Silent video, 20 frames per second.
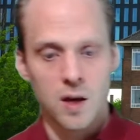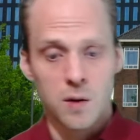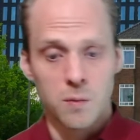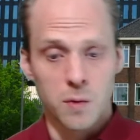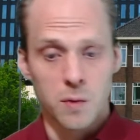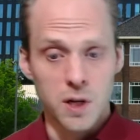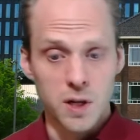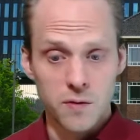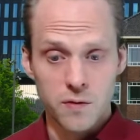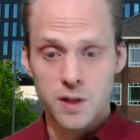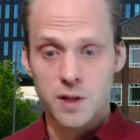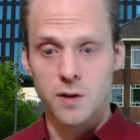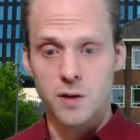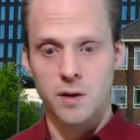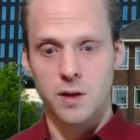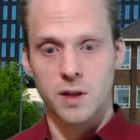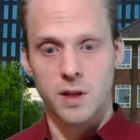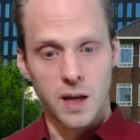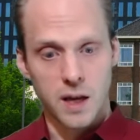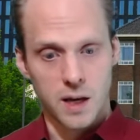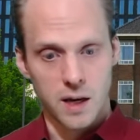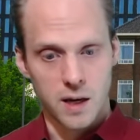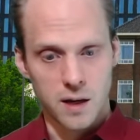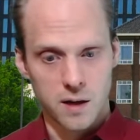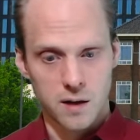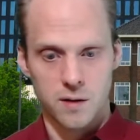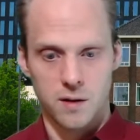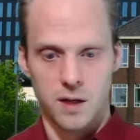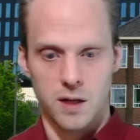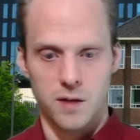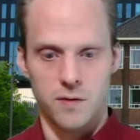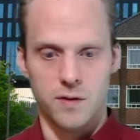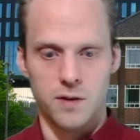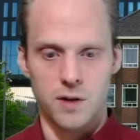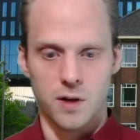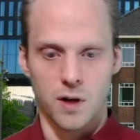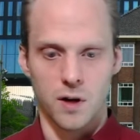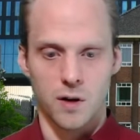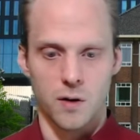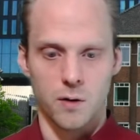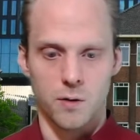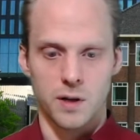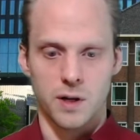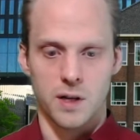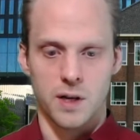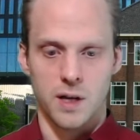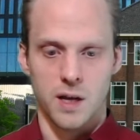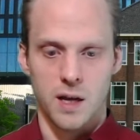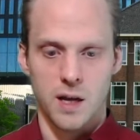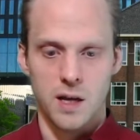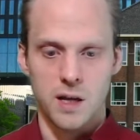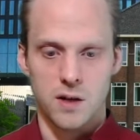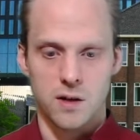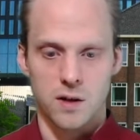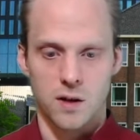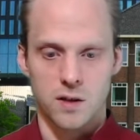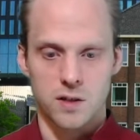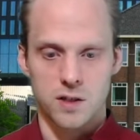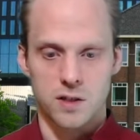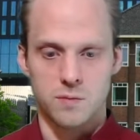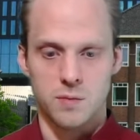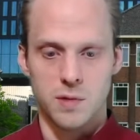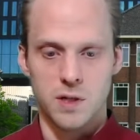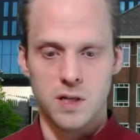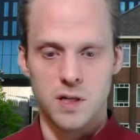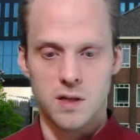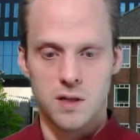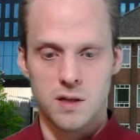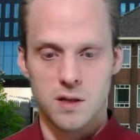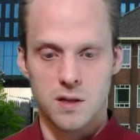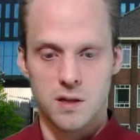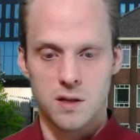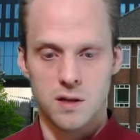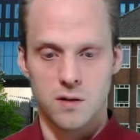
But if we know the DAG, if we know that A causes B,